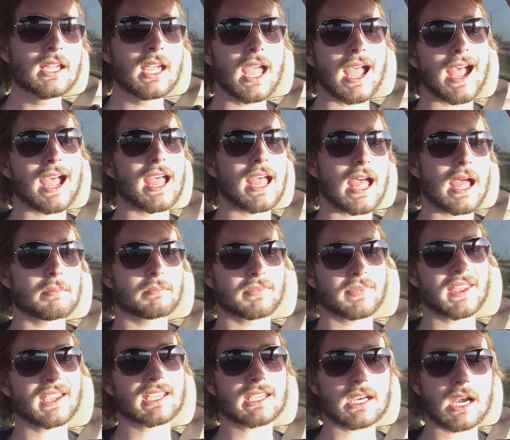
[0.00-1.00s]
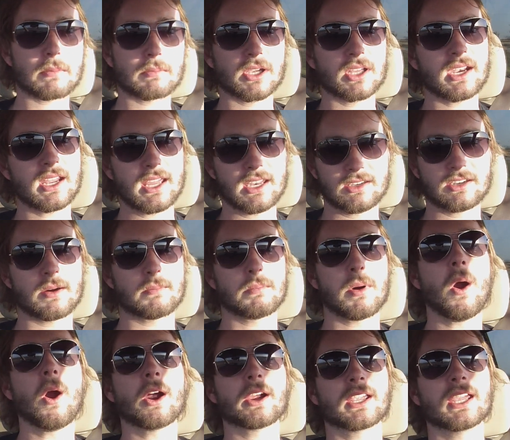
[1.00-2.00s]
I'm thinking I'm going to end up
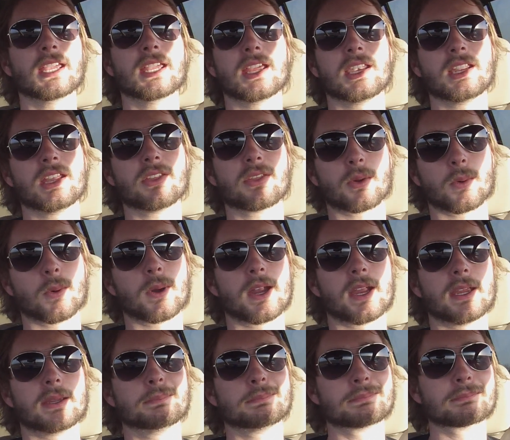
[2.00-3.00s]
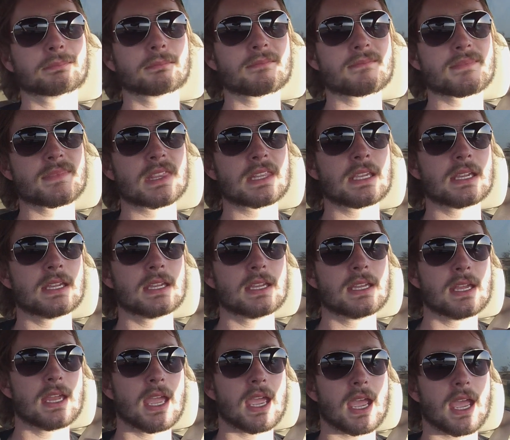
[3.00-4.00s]
parking it either way,
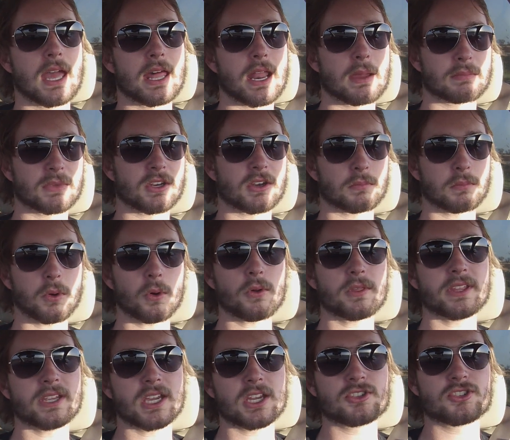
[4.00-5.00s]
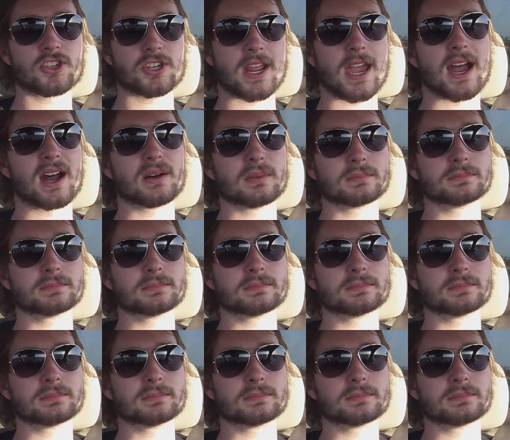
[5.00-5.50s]
and I'm going to pull the engine out